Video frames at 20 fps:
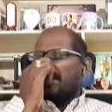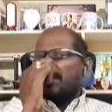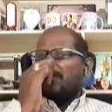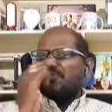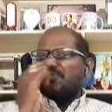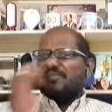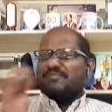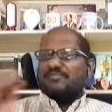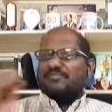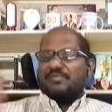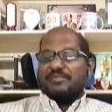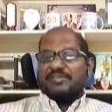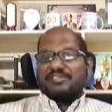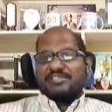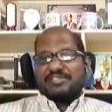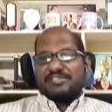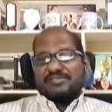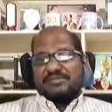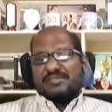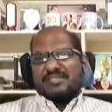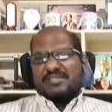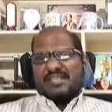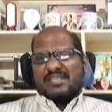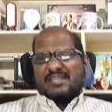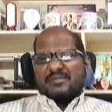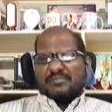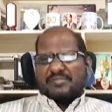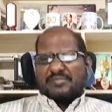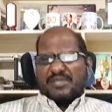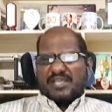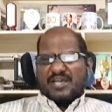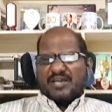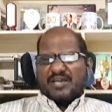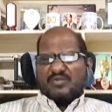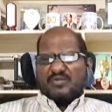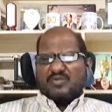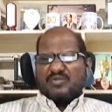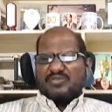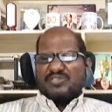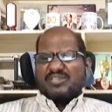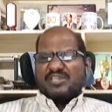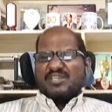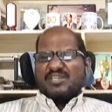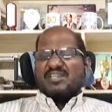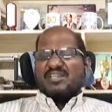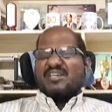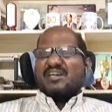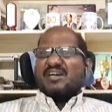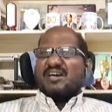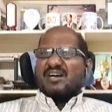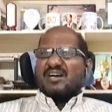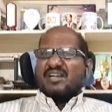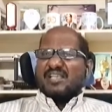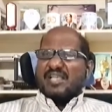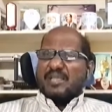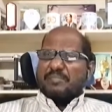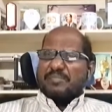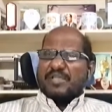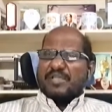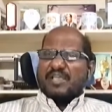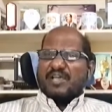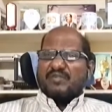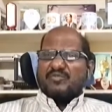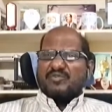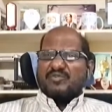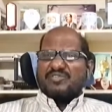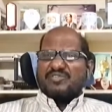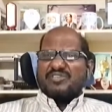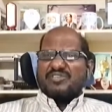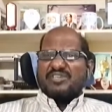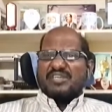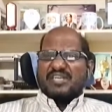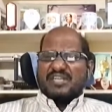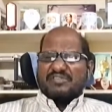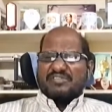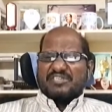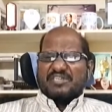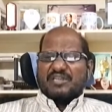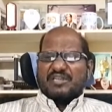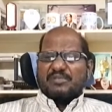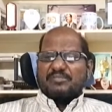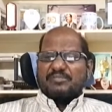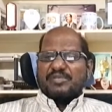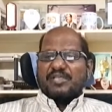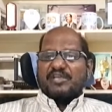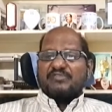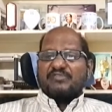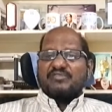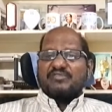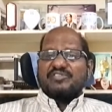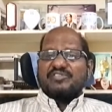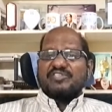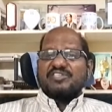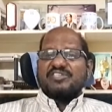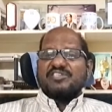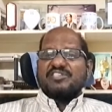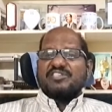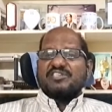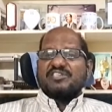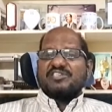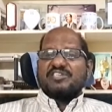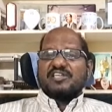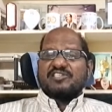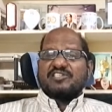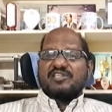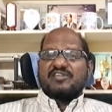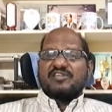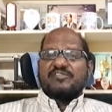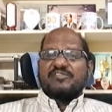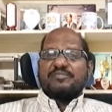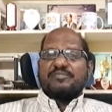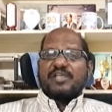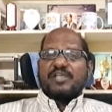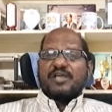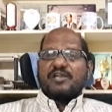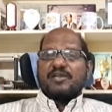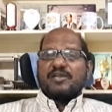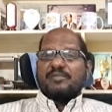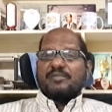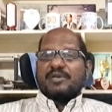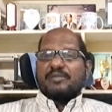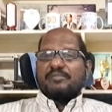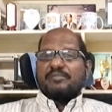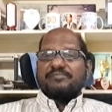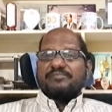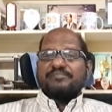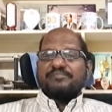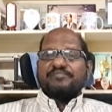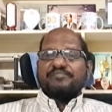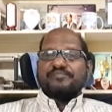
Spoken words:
of information, PROs, APROs, divisional PROs. This is the structure of PR department.